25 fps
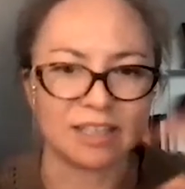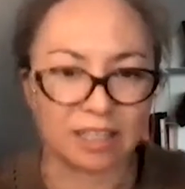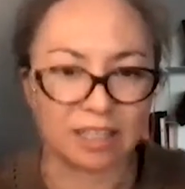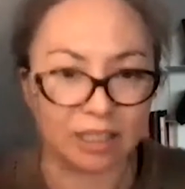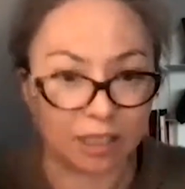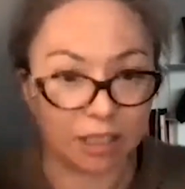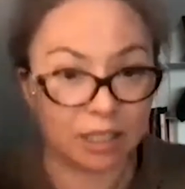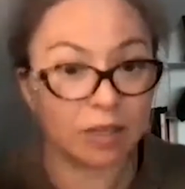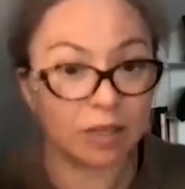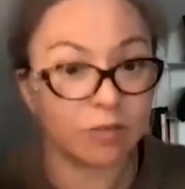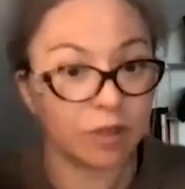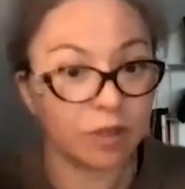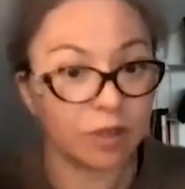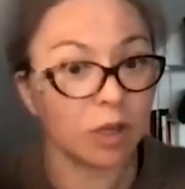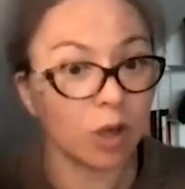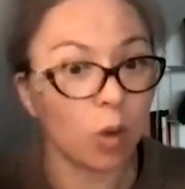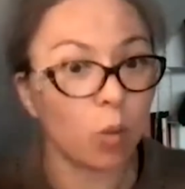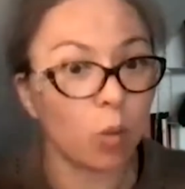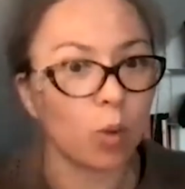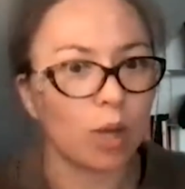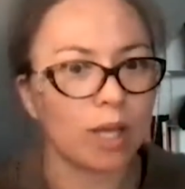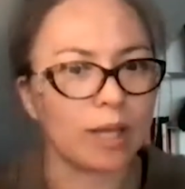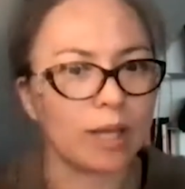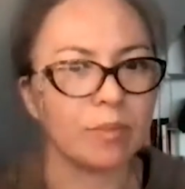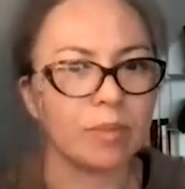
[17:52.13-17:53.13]
giving
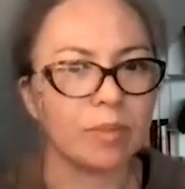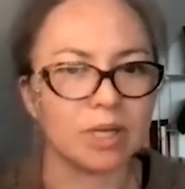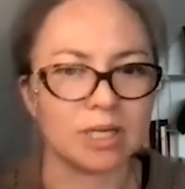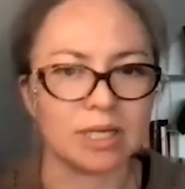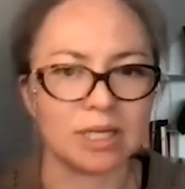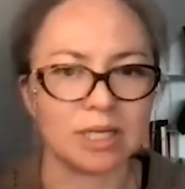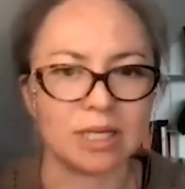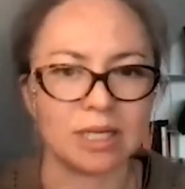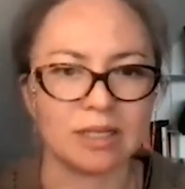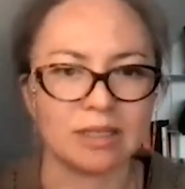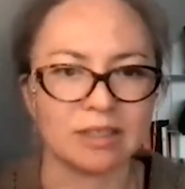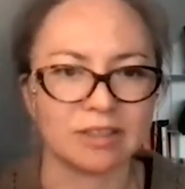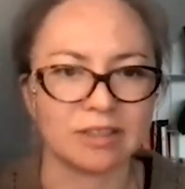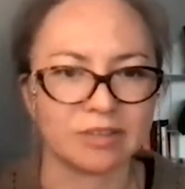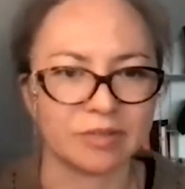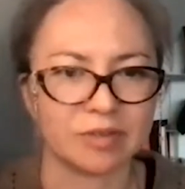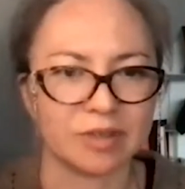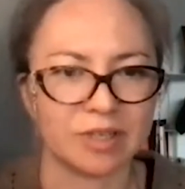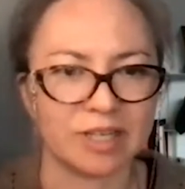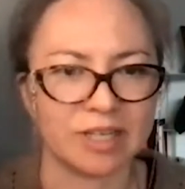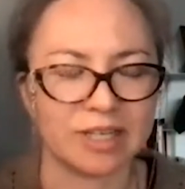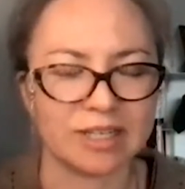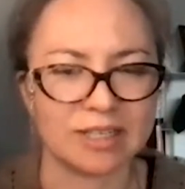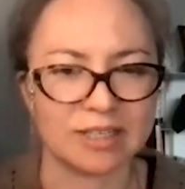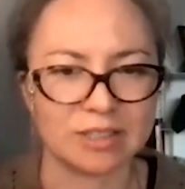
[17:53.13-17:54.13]
away money,
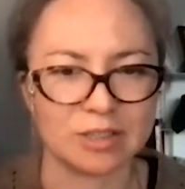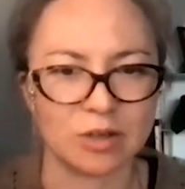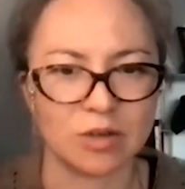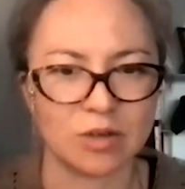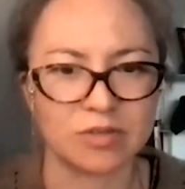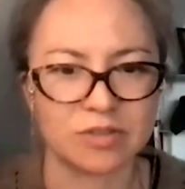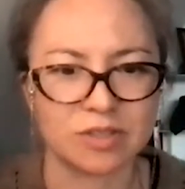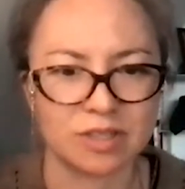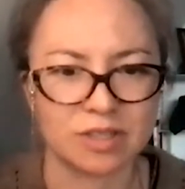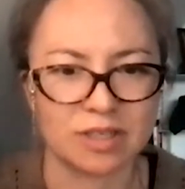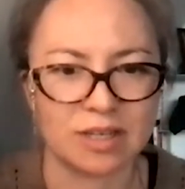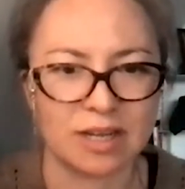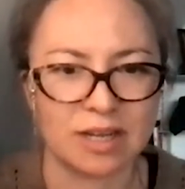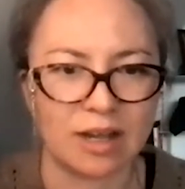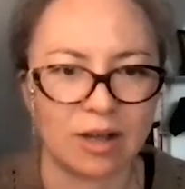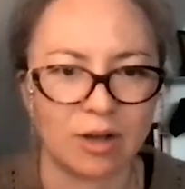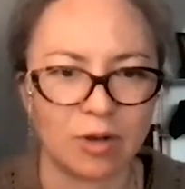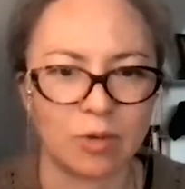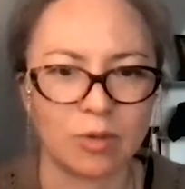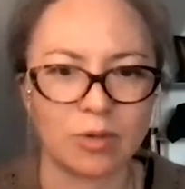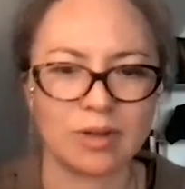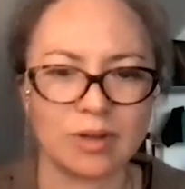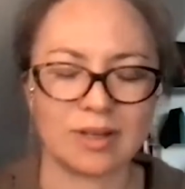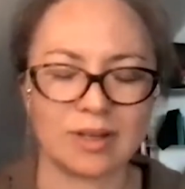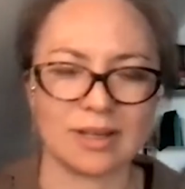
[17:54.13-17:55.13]
right, is often
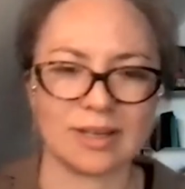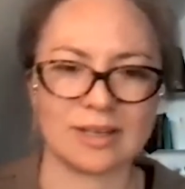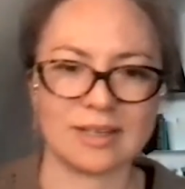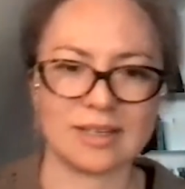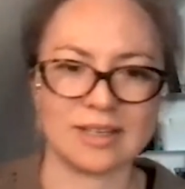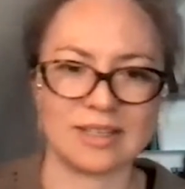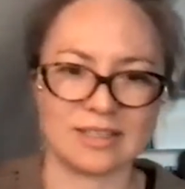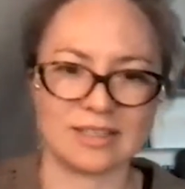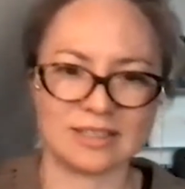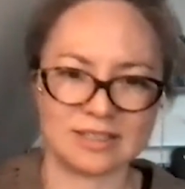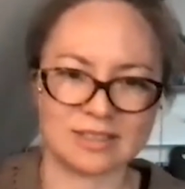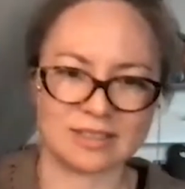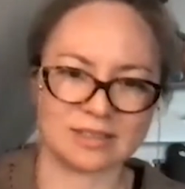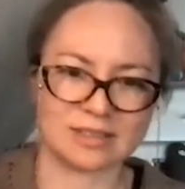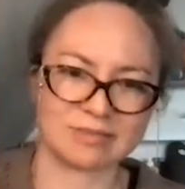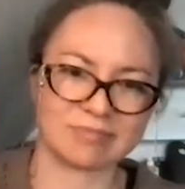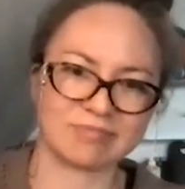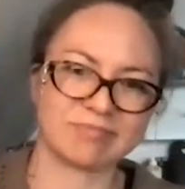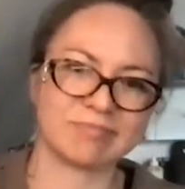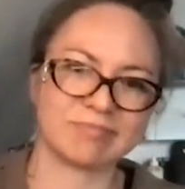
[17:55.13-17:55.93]
how it is